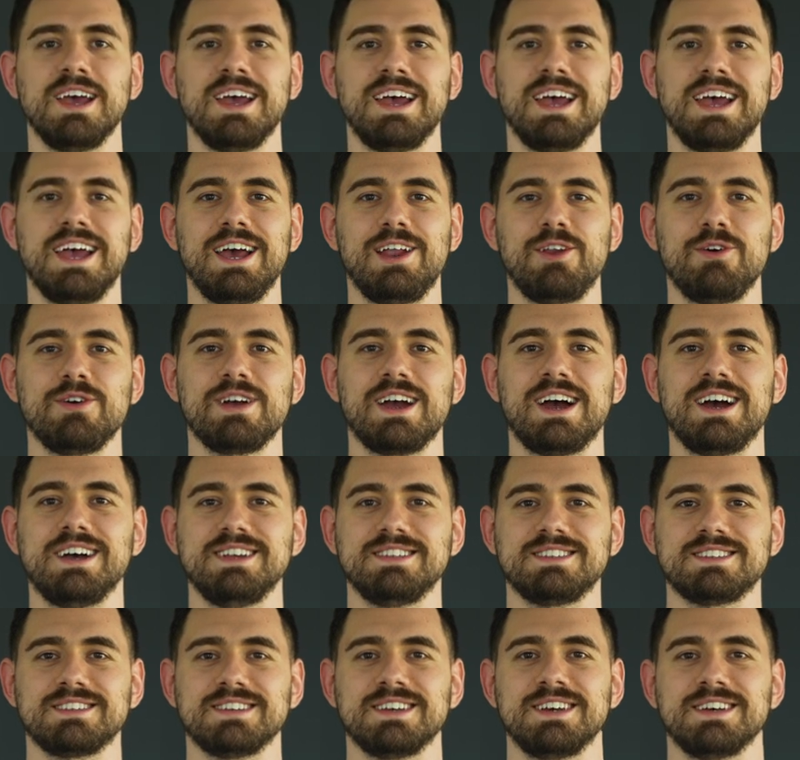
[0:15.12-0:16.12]
Hello
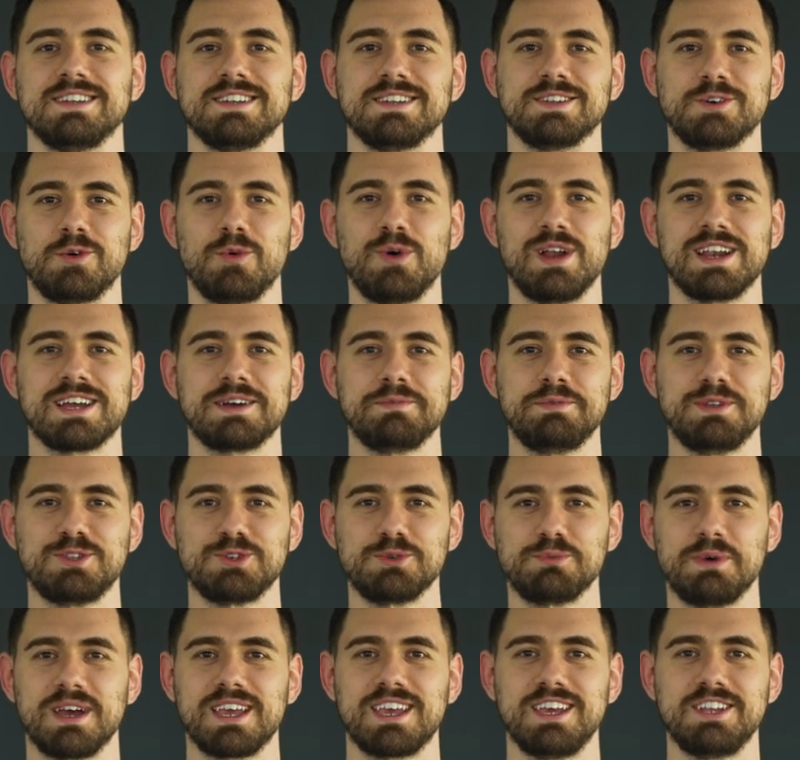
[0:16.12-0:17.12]
guys, and welcome
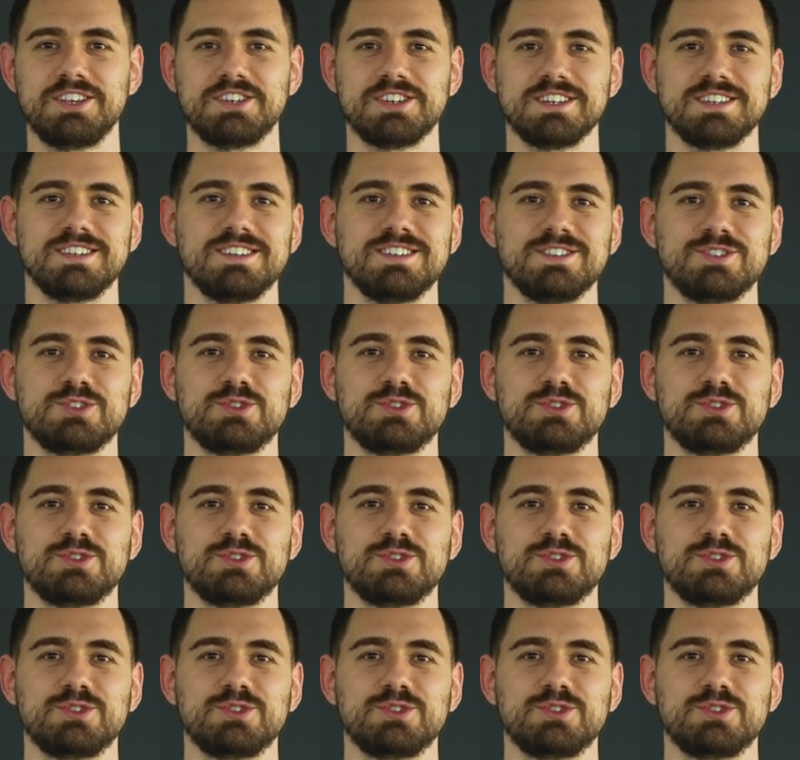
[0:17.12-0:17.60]
into my kitchen.